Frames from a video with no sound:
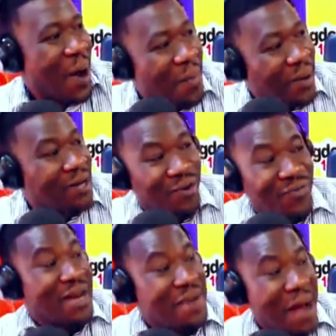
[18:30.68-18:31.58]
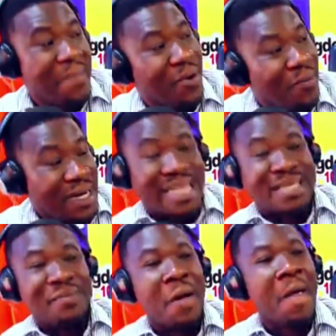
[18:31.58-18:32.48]
Obedi kofodi bra bro.
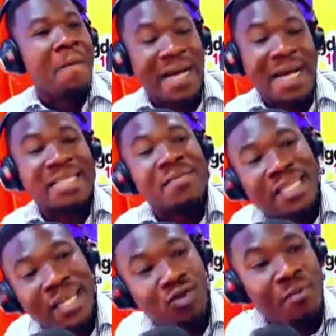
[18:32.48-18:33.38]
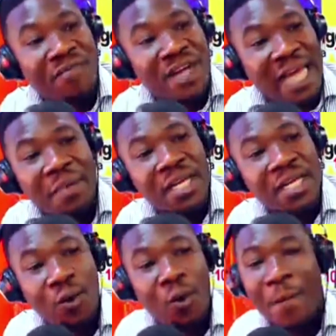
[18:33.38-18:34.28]
Because me chesu obe fata
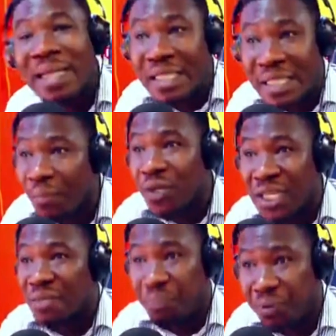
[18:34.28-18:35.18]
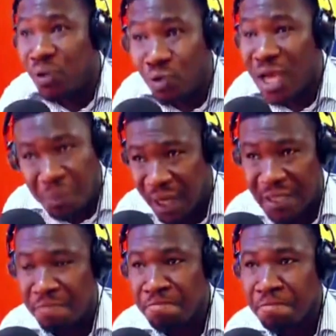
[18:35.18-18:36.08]
mini nino. Met sebo the spiritual
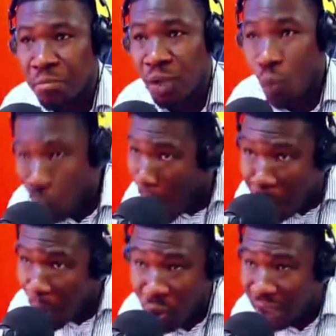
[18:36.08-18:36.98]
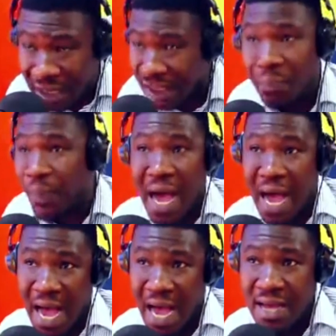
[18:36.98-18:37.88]
aspect. Weapon kesi ye
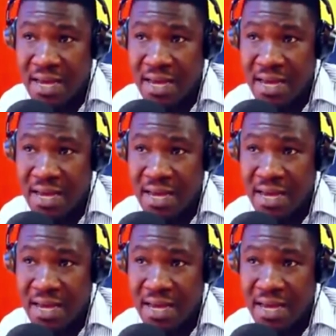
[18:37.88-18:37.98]
pa.